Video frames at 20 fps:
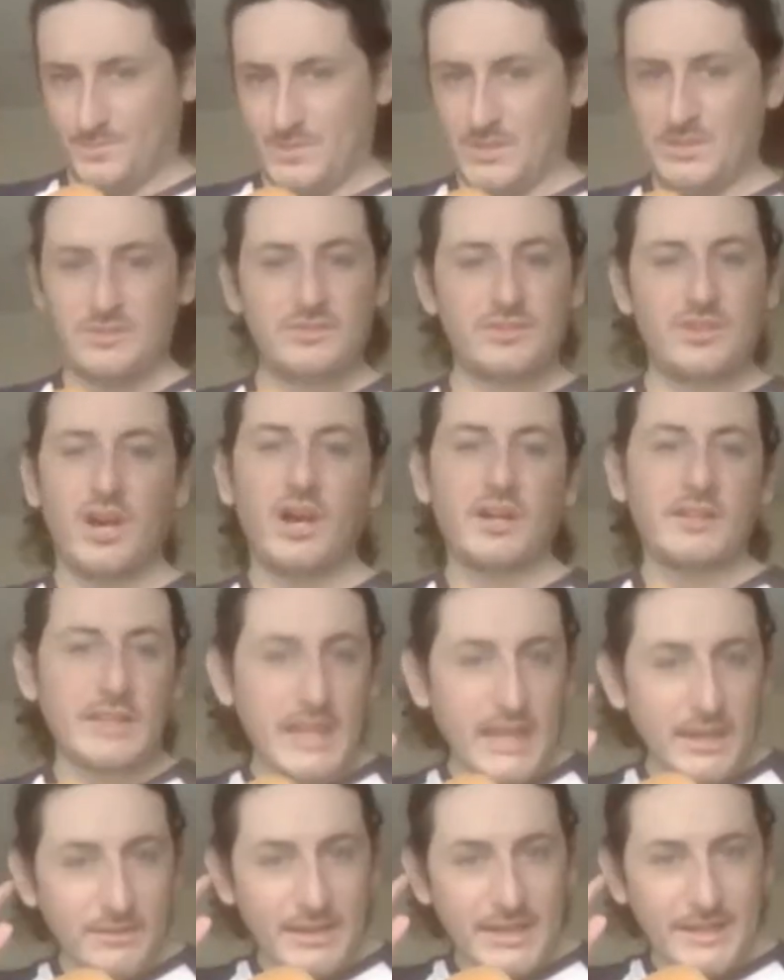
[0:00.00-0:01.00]
you just can't
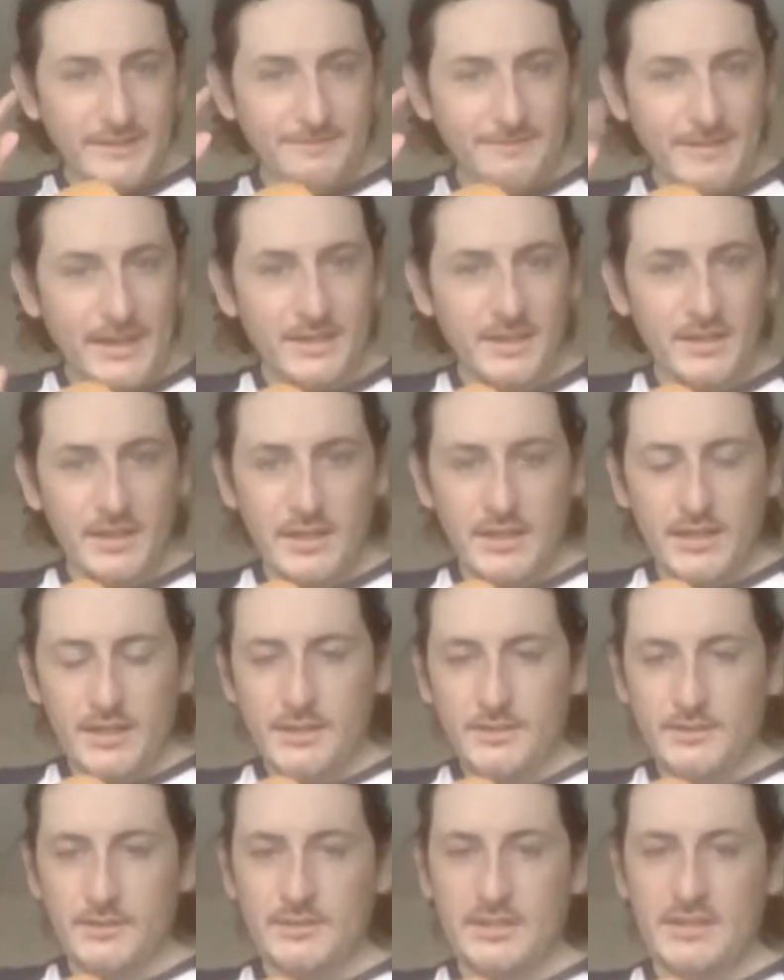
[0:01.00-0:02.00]
hear anything
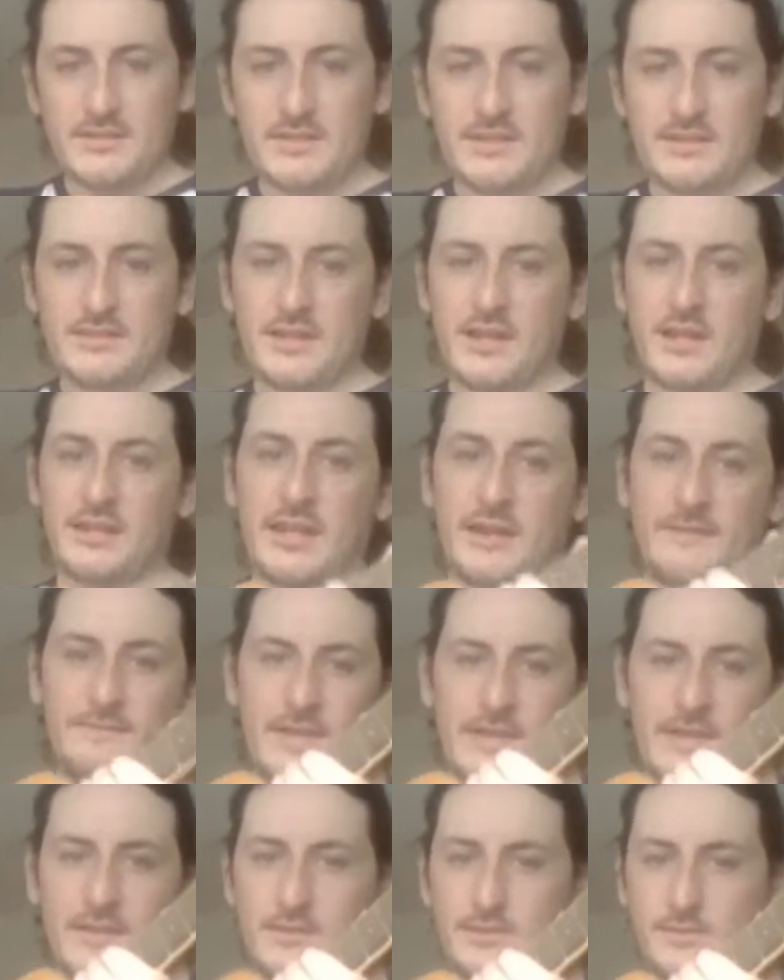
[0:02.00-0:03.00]
on this guitar, and I
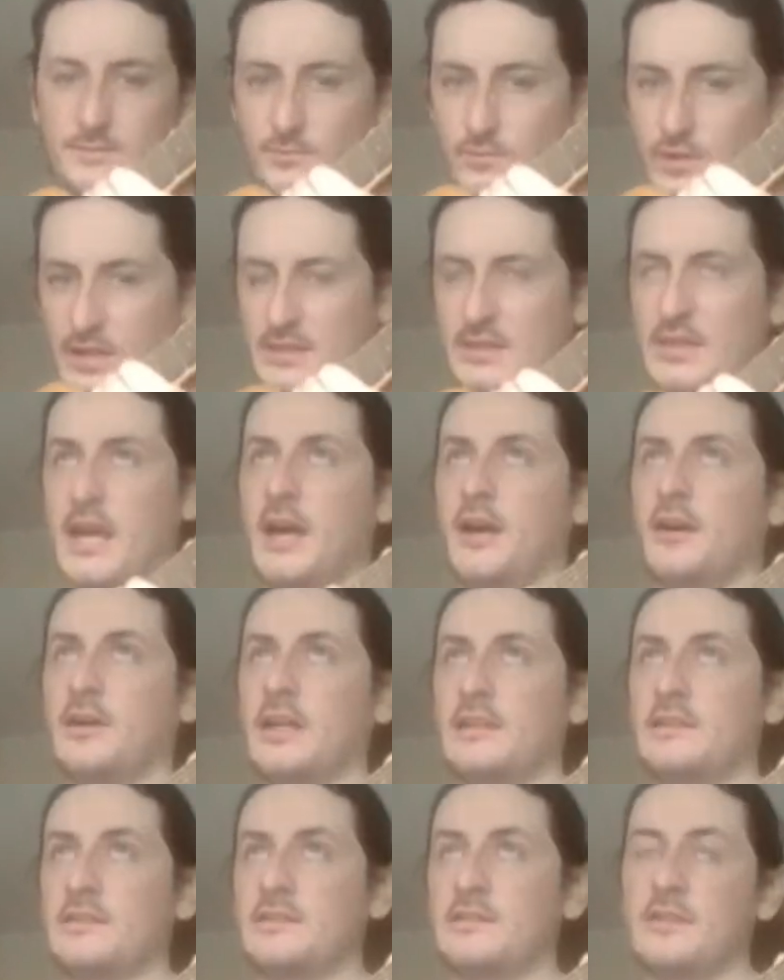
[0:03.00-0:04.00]
think right now
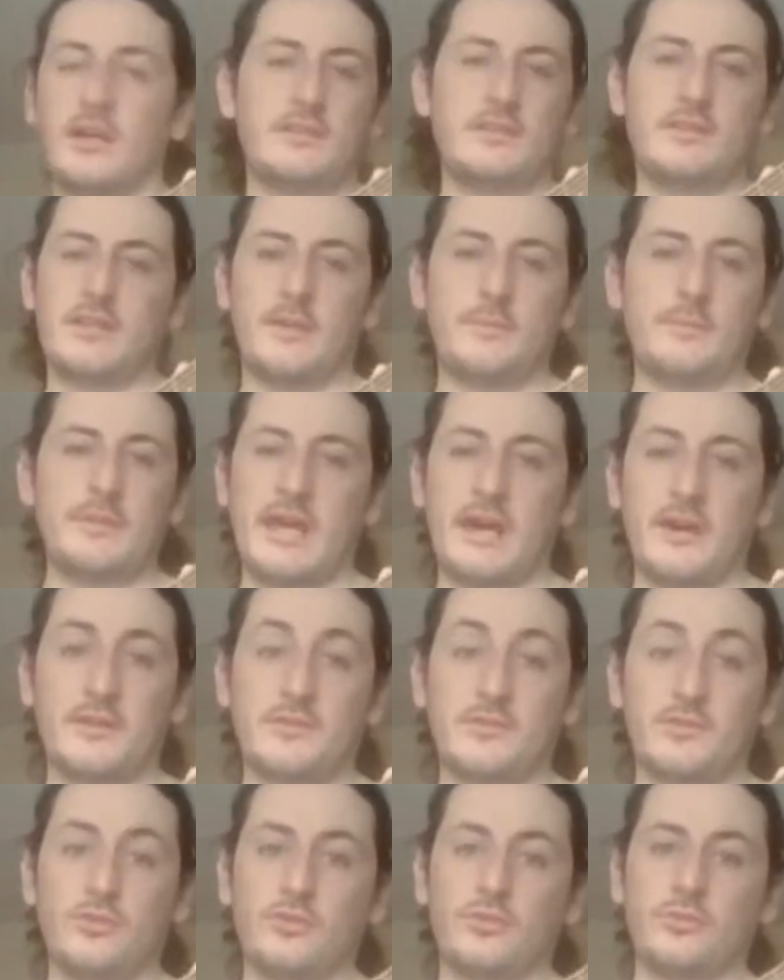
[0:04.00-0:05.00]
it's not coming out
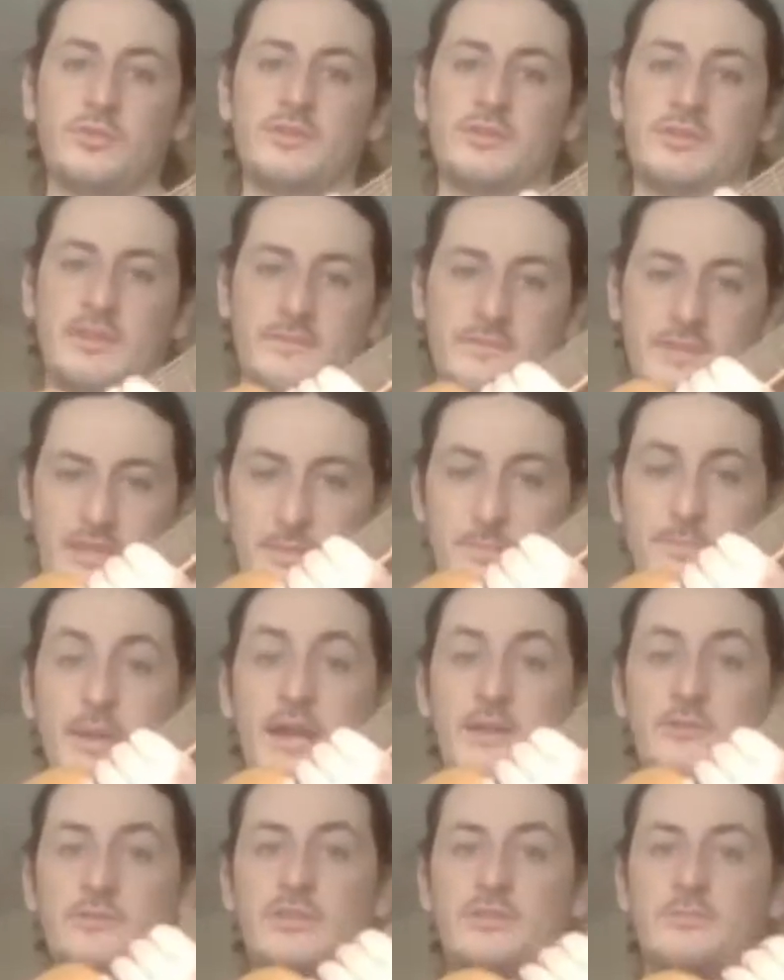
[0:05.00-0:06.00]
at all because I think the
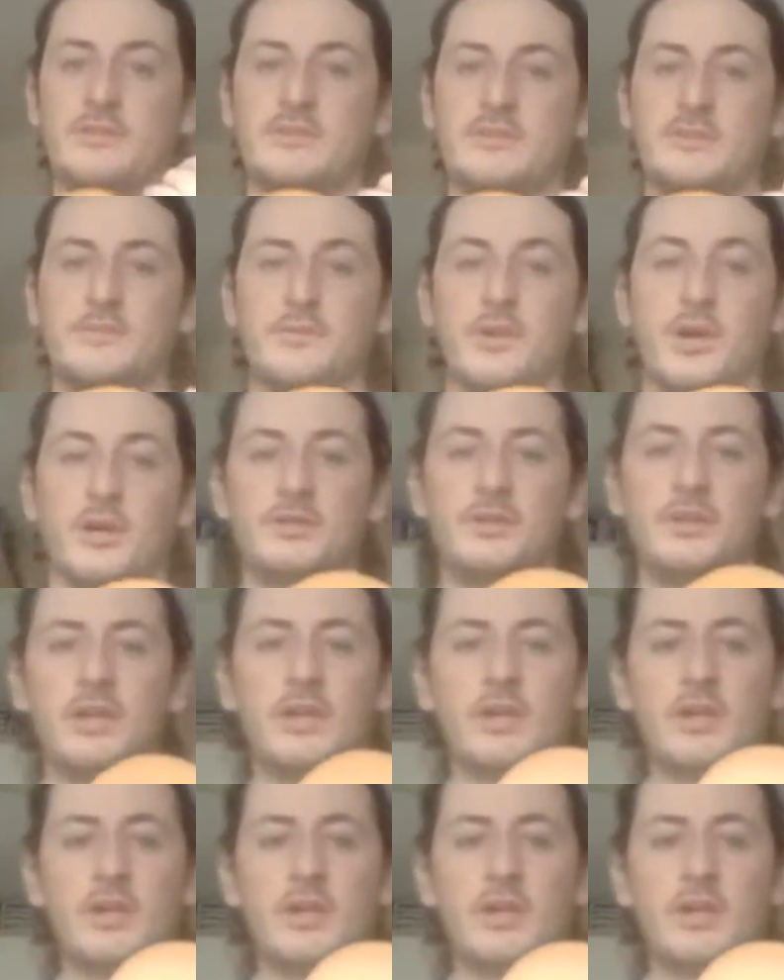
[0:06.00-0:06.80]
battery must have gone.